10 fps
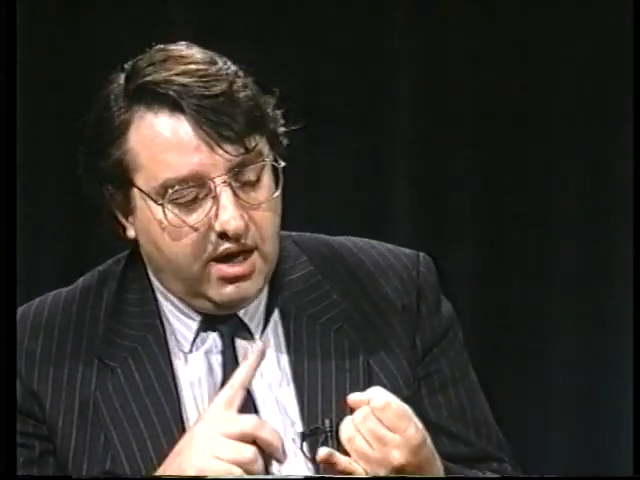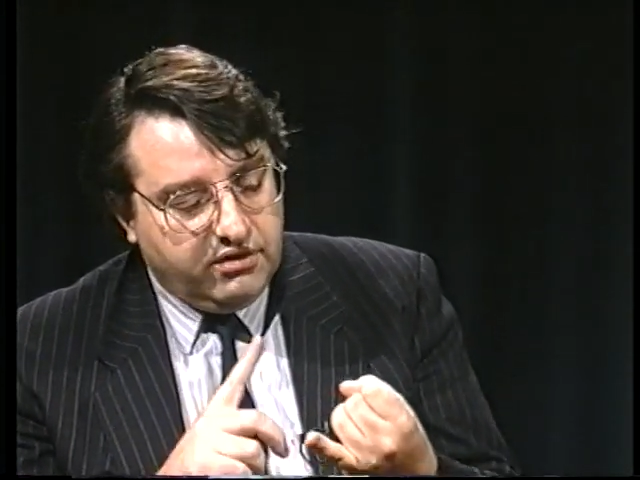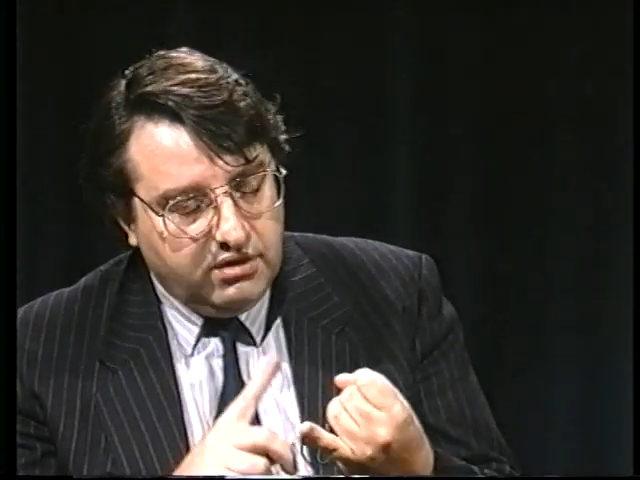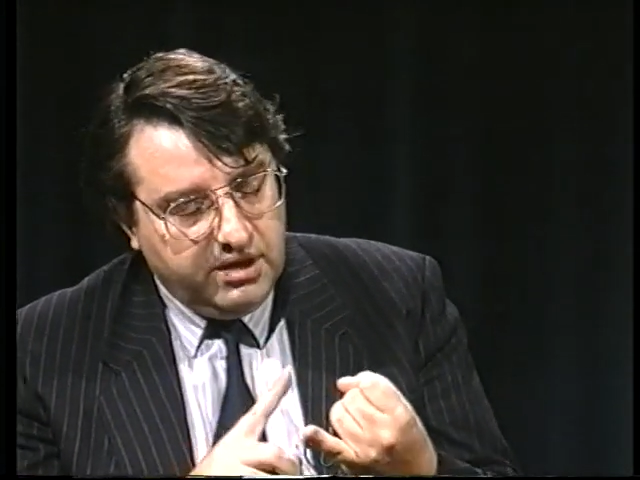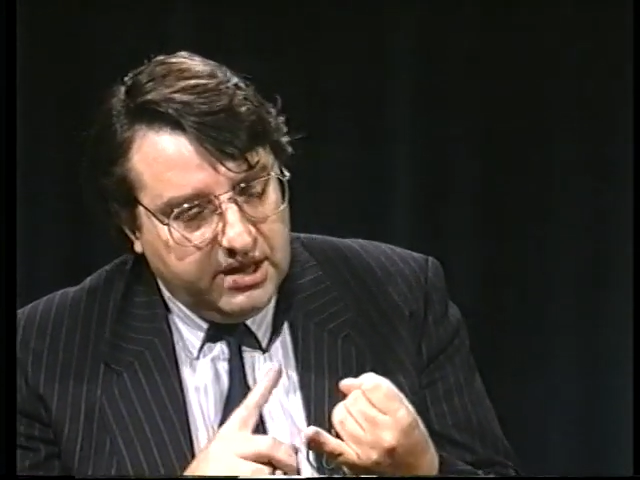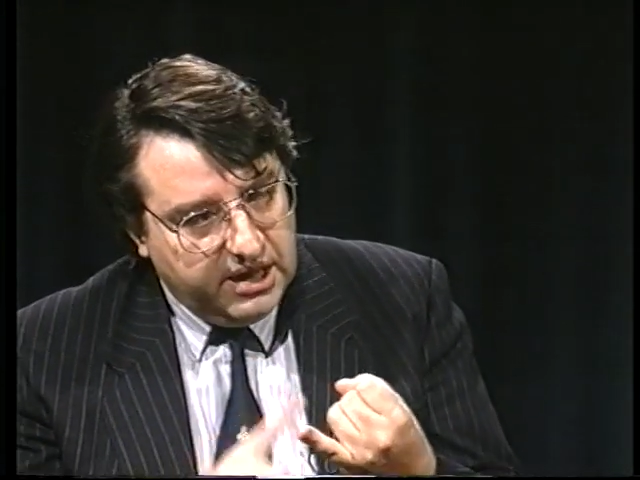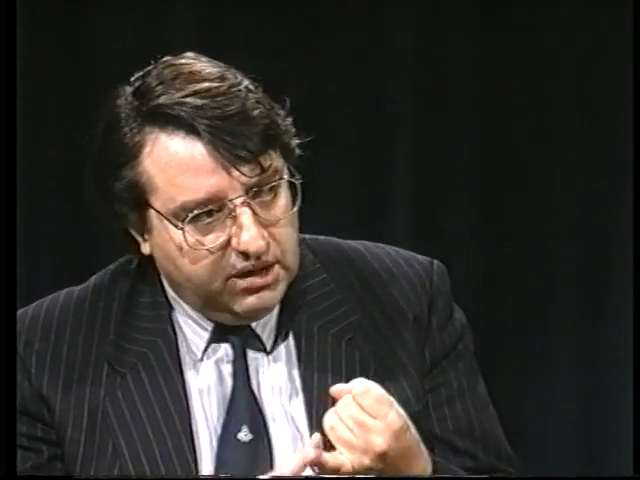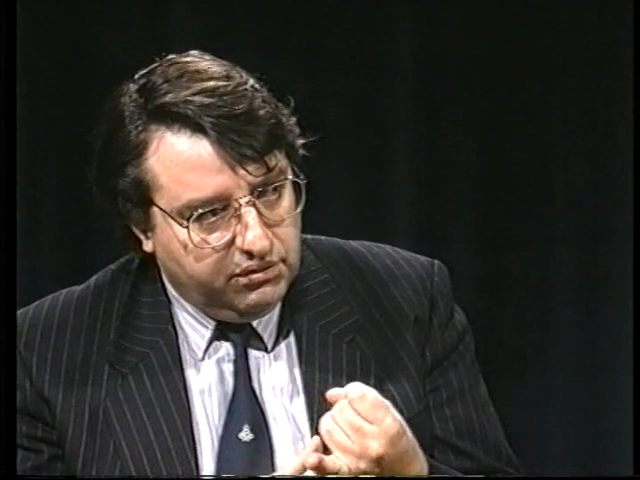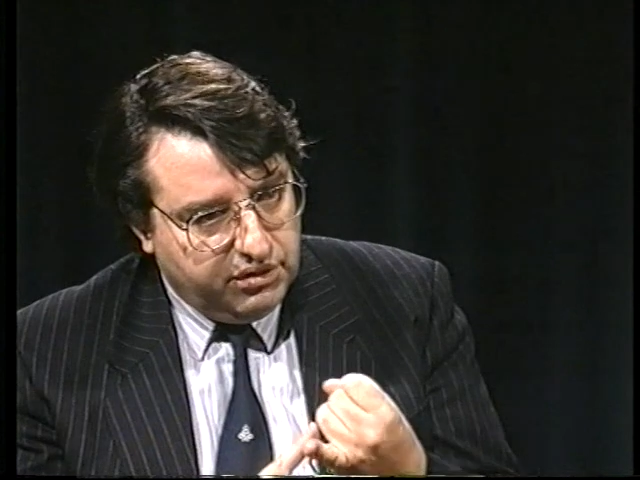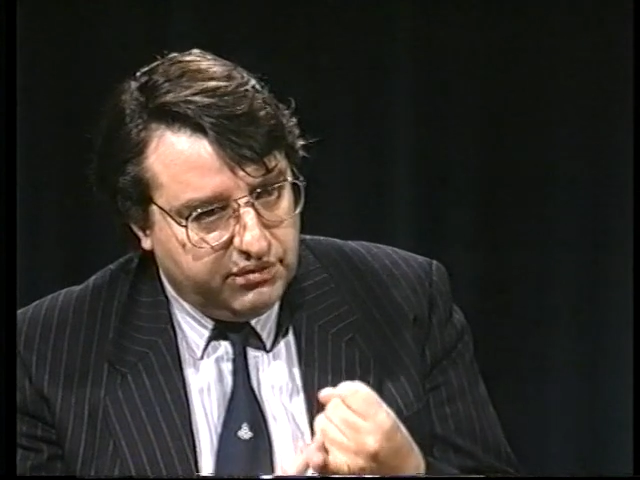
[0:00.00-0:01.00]
It's not
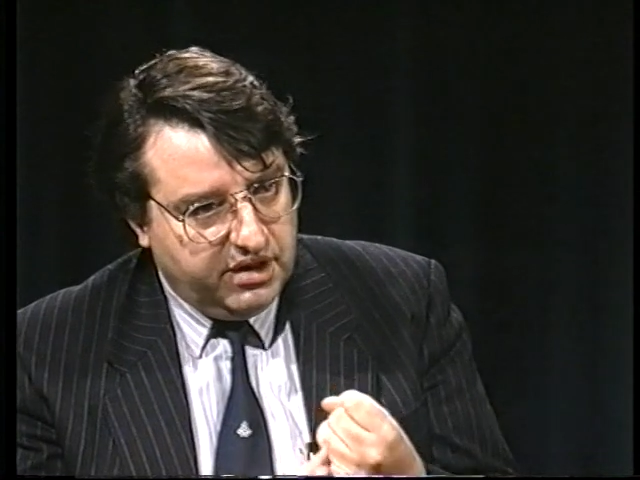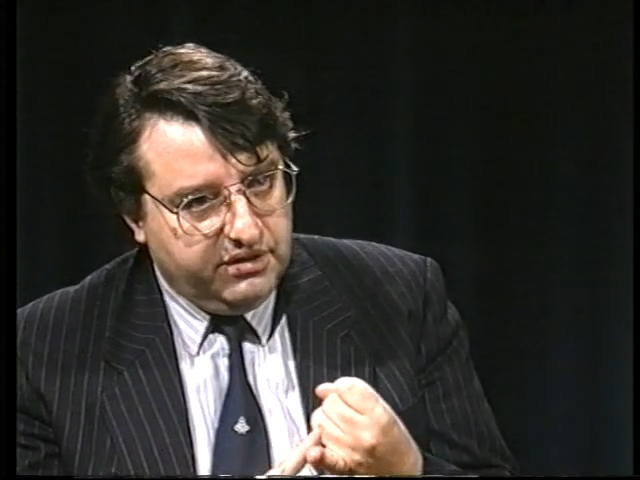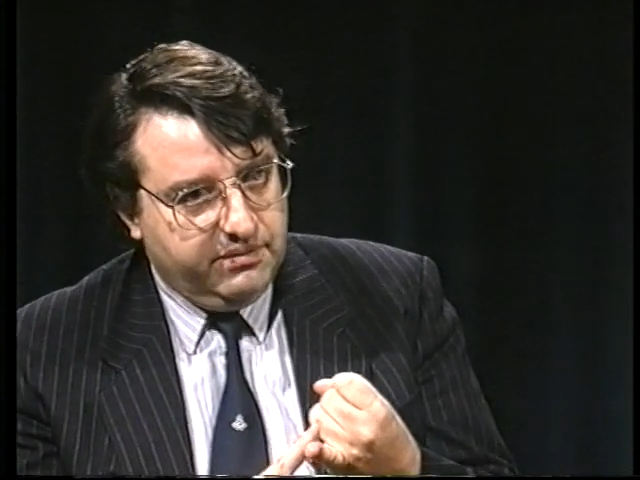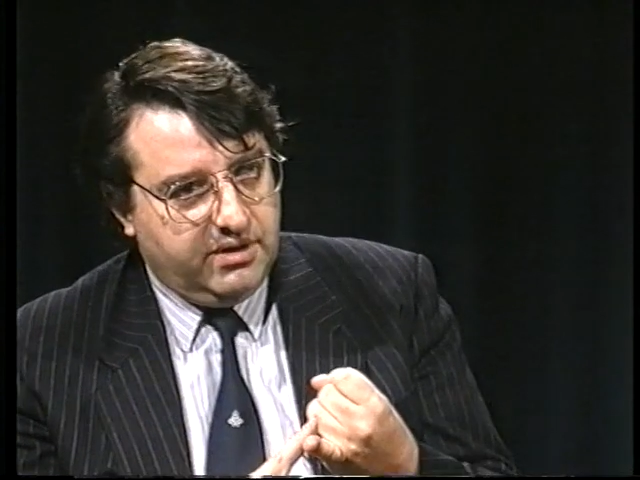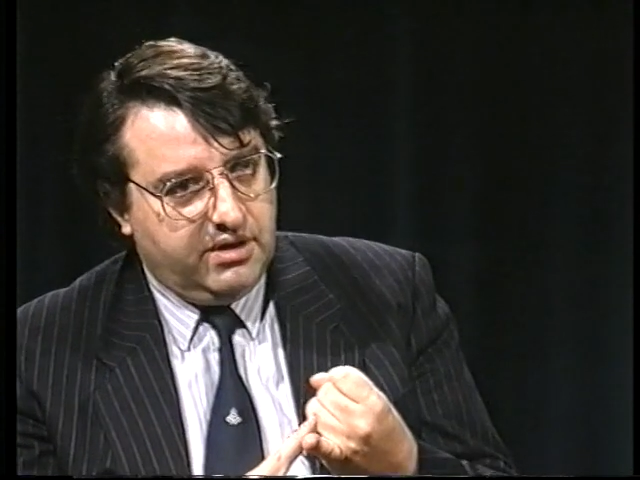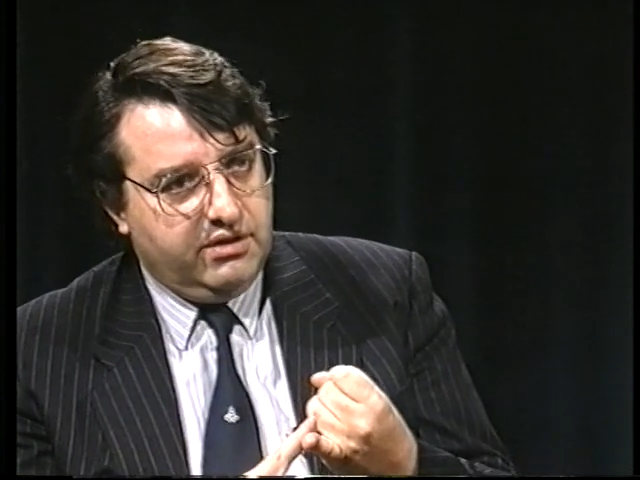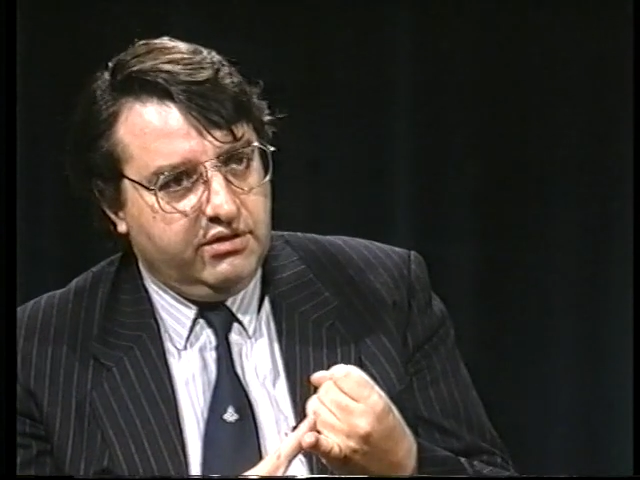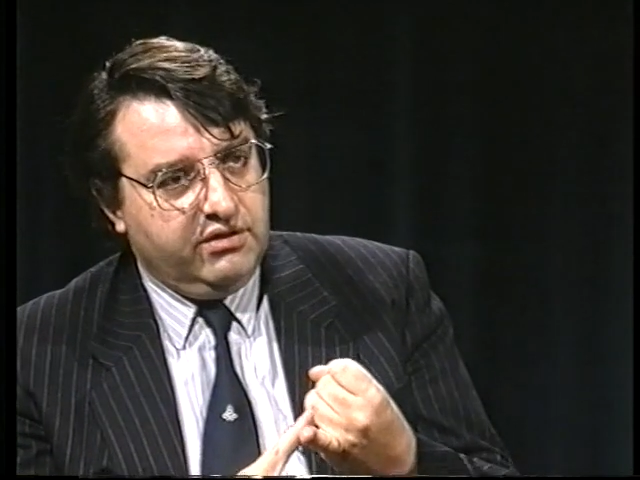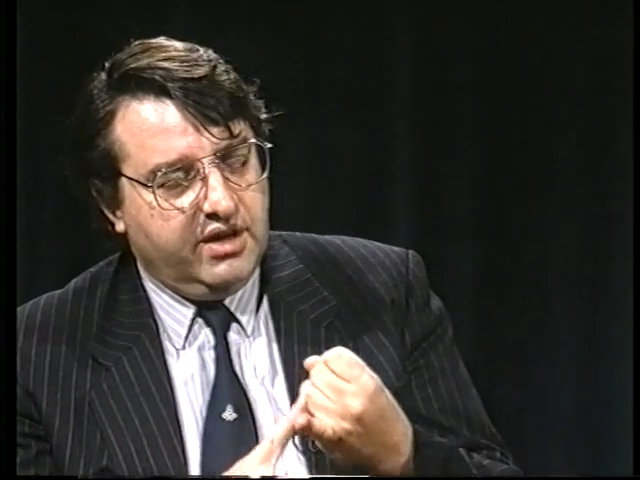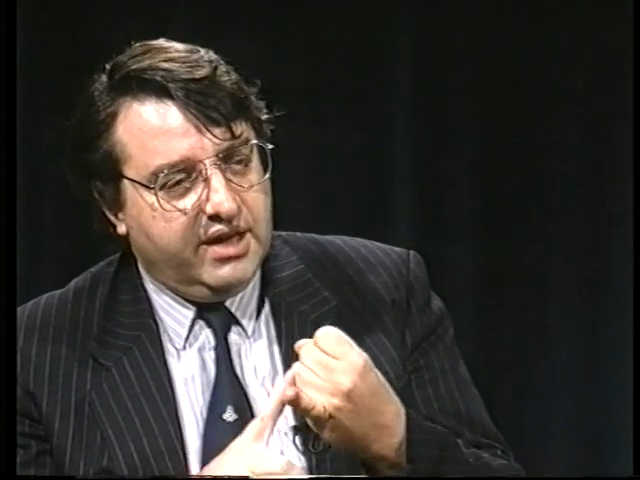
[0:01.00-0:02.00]
illegal to write a virus.